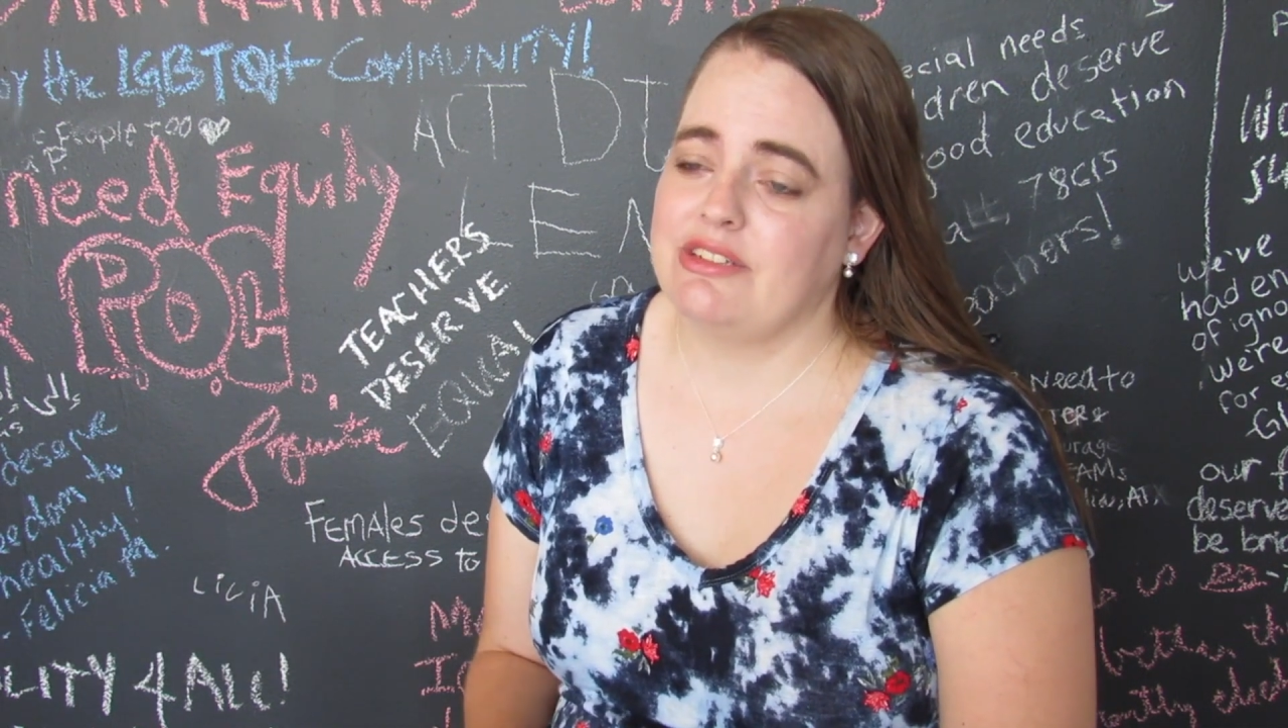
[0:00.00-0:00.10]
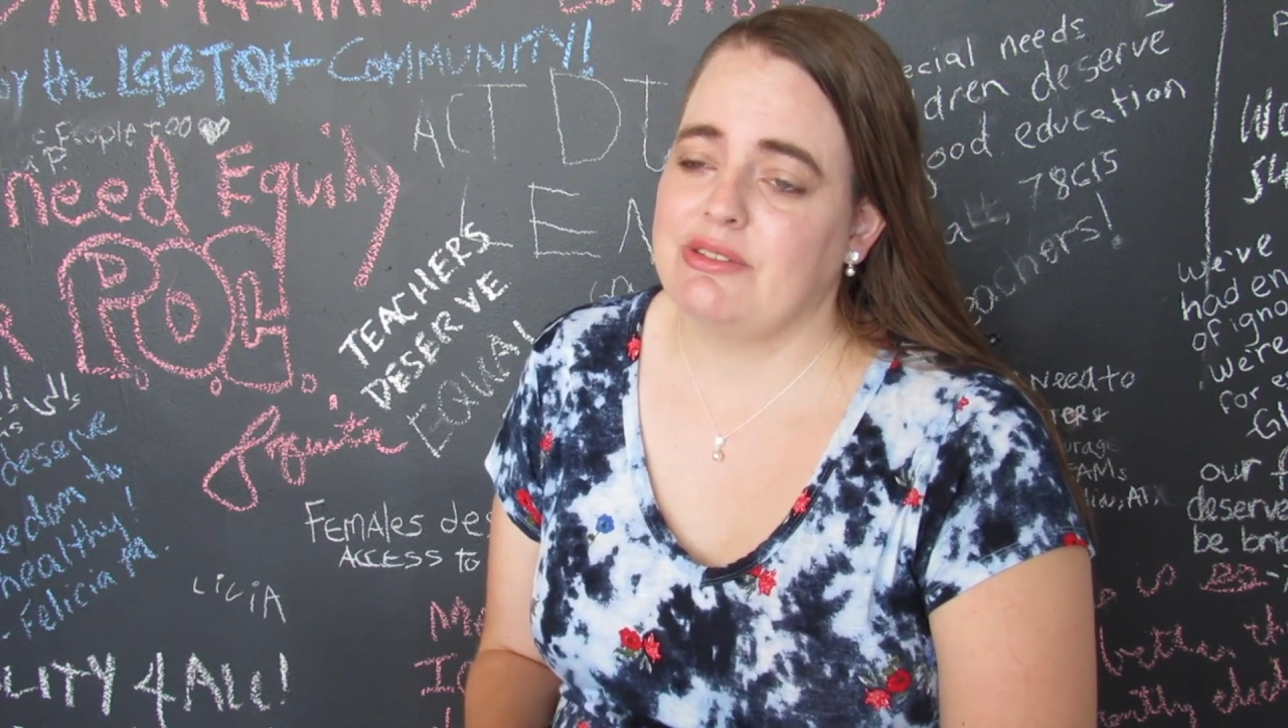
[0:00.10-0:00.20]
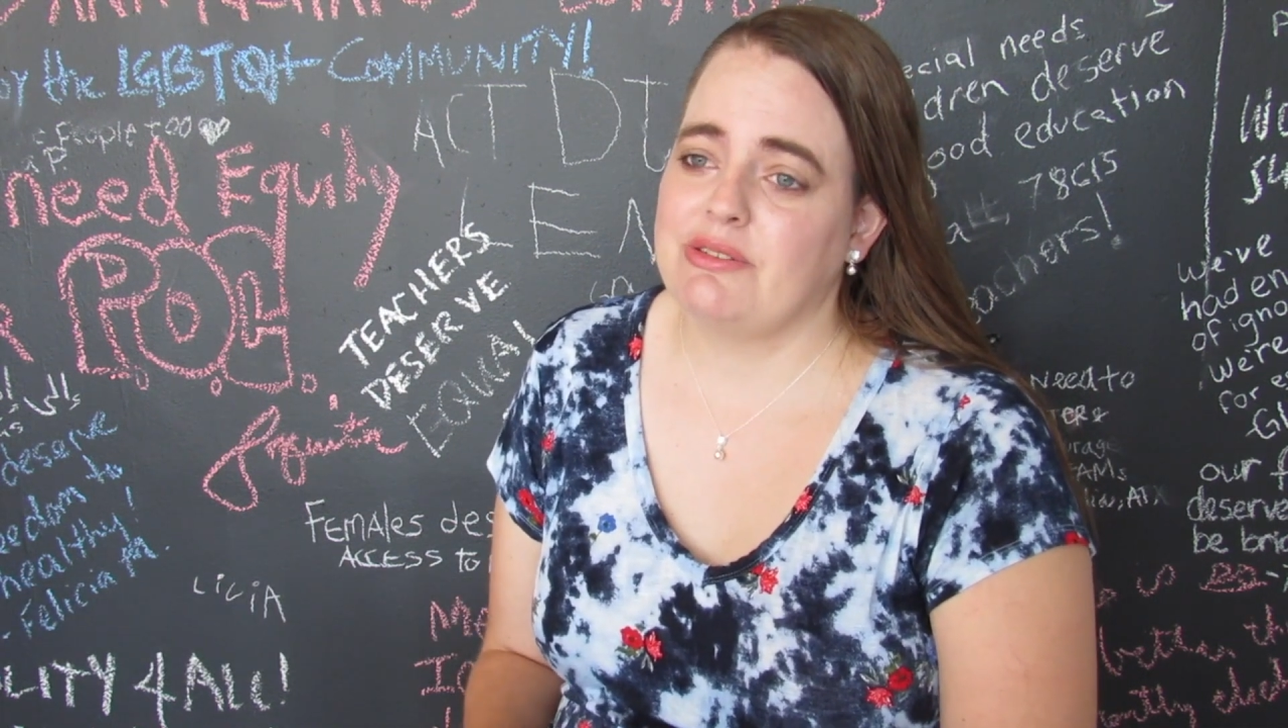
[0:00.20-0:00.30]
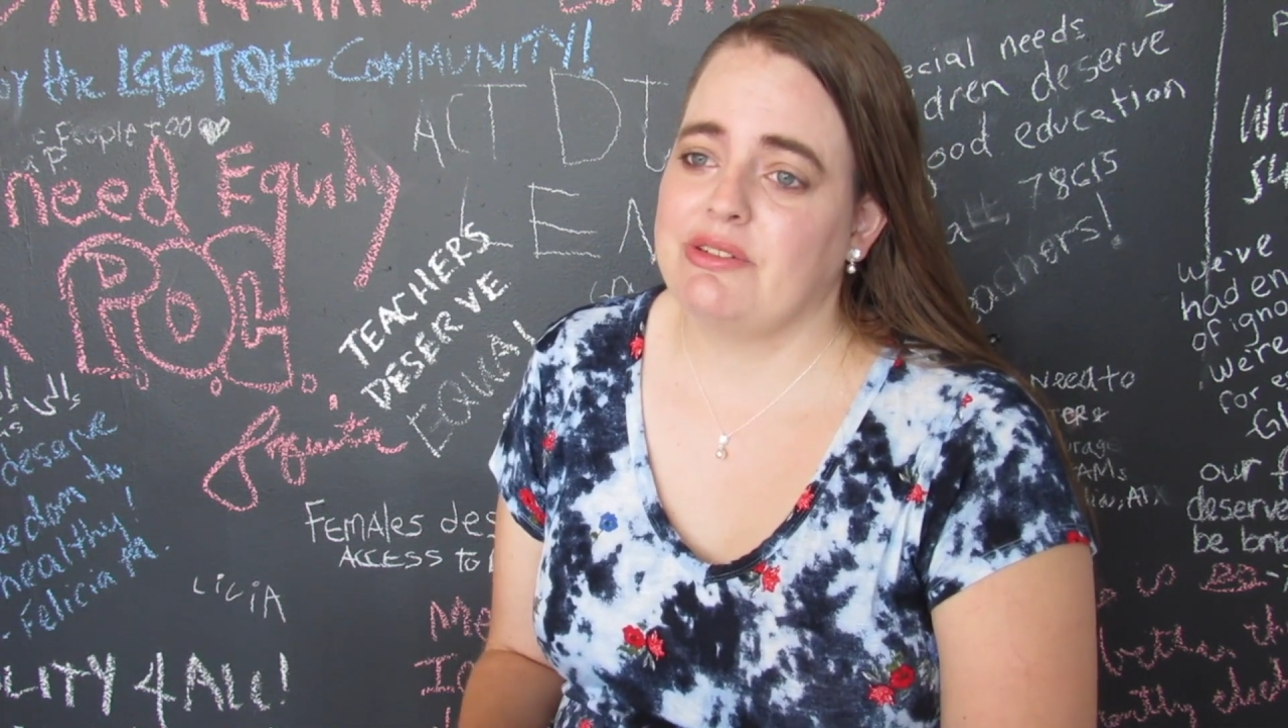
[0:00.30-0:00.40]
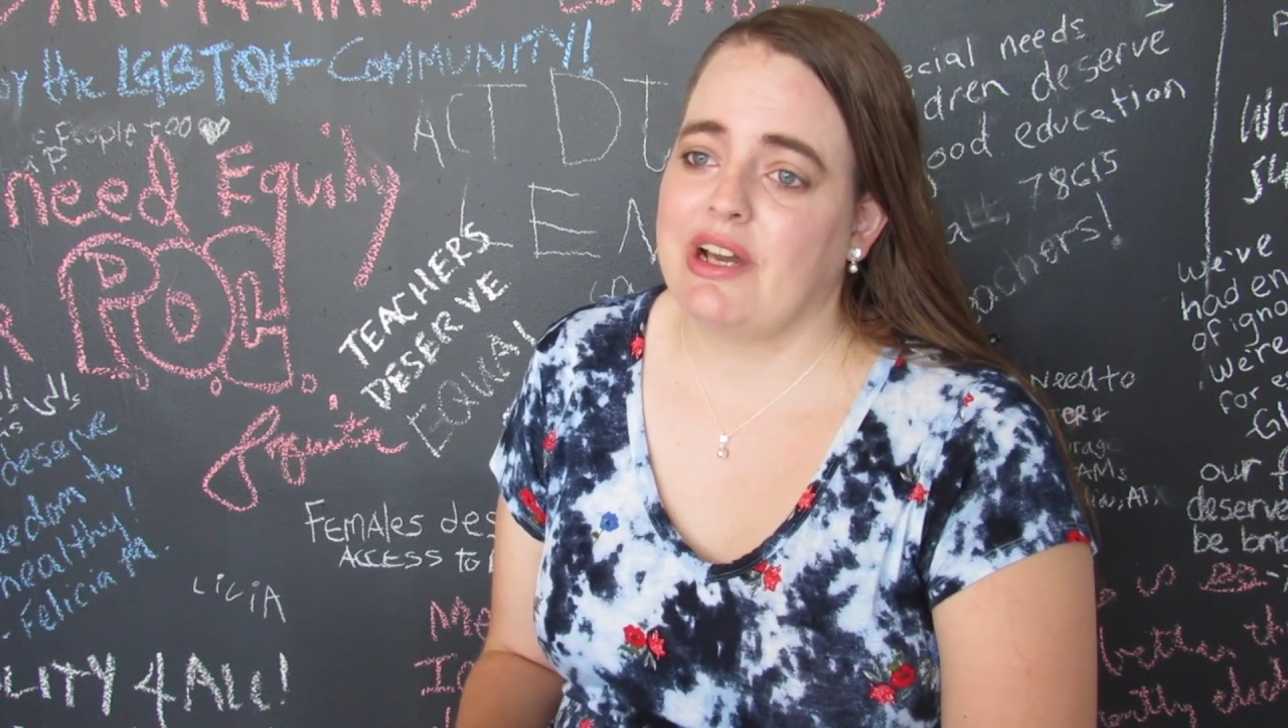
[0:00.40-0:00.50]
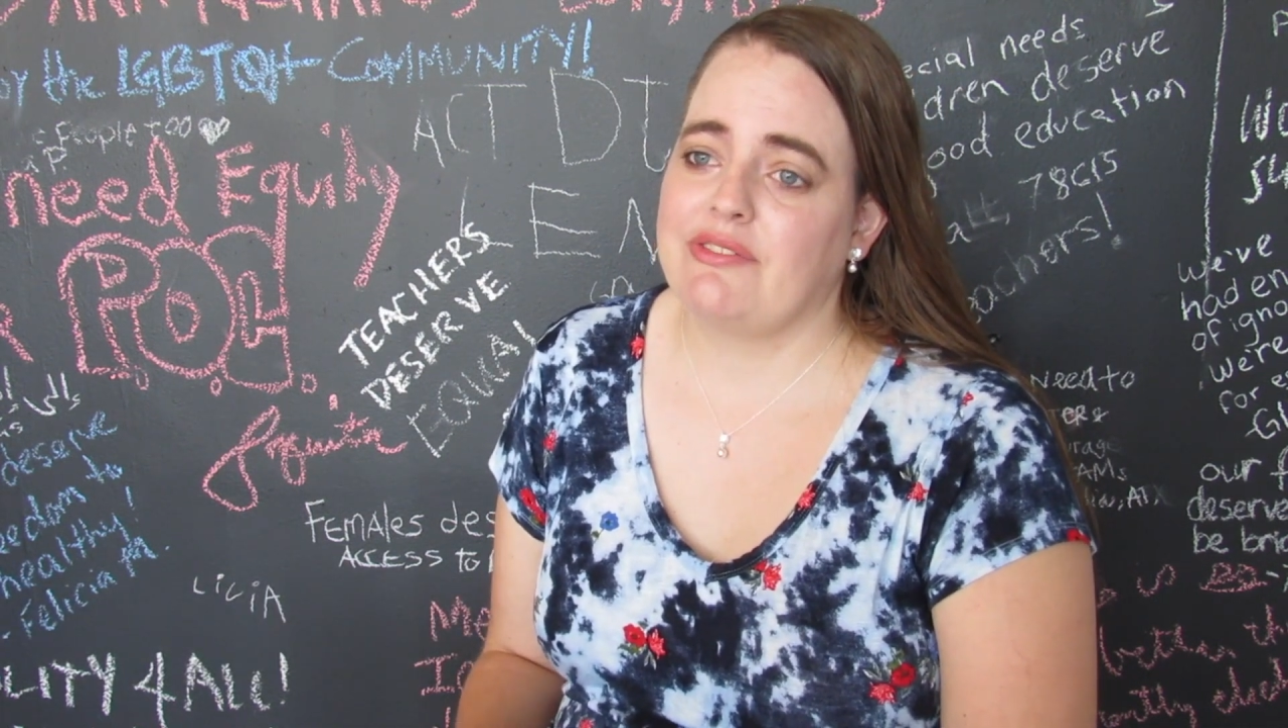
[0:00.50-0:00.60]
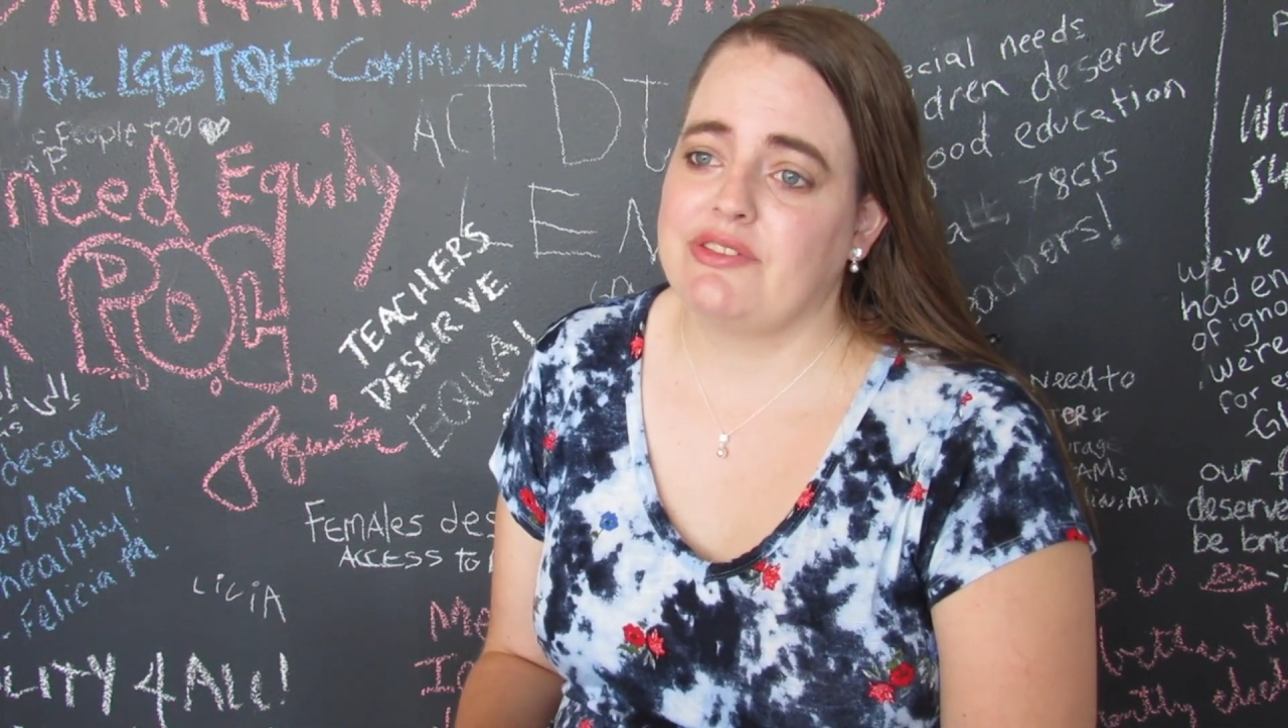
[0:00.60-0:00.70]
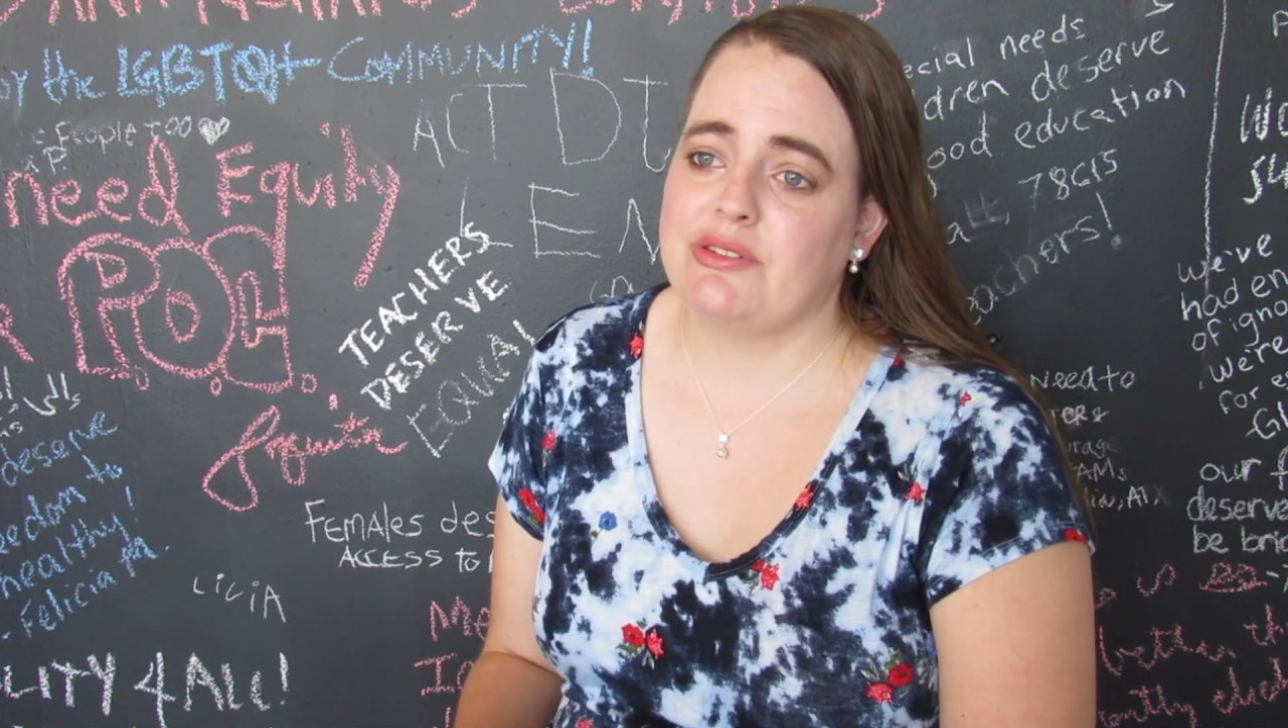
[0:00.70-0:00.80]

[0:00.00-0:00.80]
You have